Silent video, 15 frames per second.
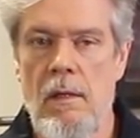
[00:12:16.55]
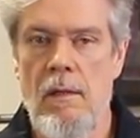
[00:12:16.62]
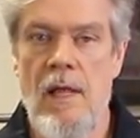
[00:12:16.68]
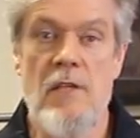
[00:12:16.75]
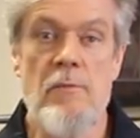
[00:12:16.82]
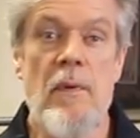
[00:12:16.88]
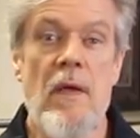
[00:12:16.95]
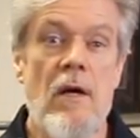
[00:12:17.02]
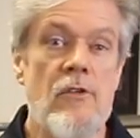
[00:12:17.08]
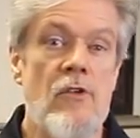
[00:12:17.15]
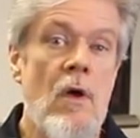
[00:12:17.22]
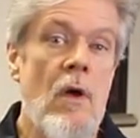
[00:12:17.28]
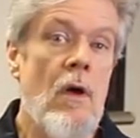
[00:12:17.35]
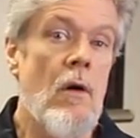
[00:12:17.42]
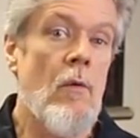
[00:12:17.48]
That's because,
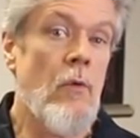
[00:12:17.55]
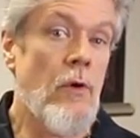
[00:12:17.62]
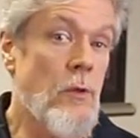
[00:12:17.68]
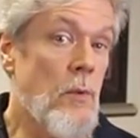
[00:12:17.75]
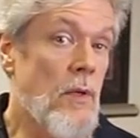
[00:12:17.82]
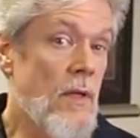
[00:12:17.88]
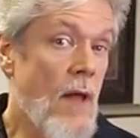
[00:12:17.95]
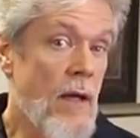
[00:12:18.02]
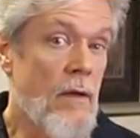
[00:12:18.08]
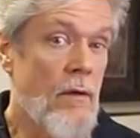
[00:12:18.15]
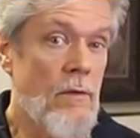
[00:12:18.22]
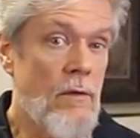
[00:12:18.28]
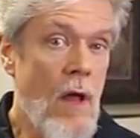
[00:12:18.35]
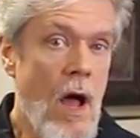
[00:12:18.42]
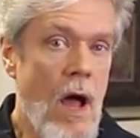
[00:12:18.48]
whether we like it
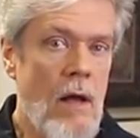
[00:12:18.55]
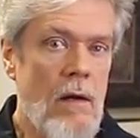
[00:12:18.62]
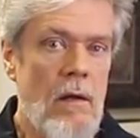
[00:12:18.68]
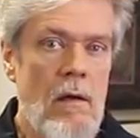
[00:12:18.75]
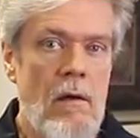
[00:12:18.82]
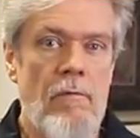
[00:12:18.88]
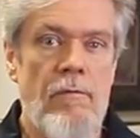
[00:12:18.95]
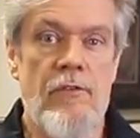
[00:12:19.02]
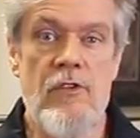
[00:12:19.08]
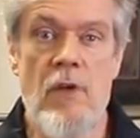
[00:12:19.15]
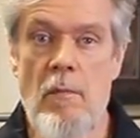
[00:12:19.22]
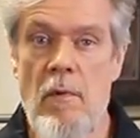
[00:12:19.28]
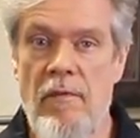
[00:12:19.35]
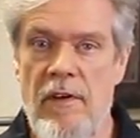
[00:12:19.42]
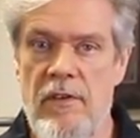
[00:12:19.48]
or not, for
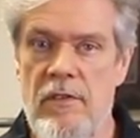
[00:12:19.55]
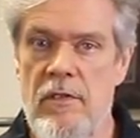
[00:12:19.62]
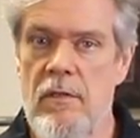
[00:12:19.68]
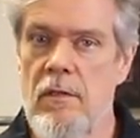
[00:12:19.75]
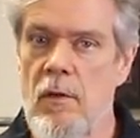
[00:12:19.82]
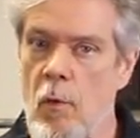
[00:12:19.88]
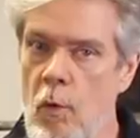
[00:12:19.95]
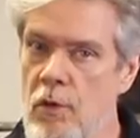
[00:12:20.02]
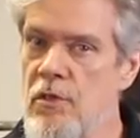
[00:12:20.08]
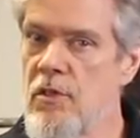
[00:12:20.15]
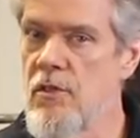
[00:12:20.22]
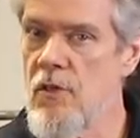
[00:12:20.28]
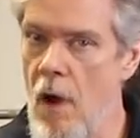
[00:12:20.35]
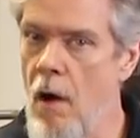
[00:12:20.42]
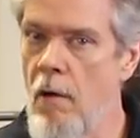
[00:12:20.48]
some of us, the horse
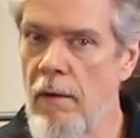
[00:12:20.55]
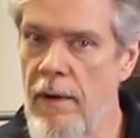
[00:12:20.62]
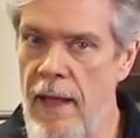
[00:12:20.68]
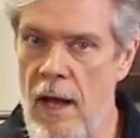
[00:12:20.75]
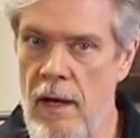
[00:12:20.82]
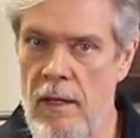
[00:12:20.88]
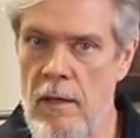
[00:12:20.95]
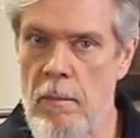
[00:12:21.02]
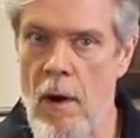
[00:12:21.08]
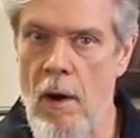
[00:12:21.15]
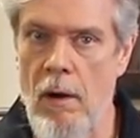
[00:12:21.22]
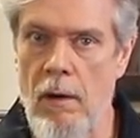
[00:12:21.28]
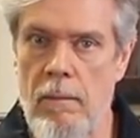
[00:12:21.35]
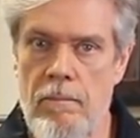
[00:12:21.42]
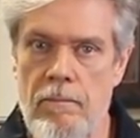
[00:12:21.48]
is already out of the
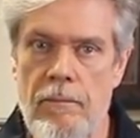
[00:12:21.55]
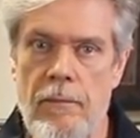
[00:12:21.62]
barn,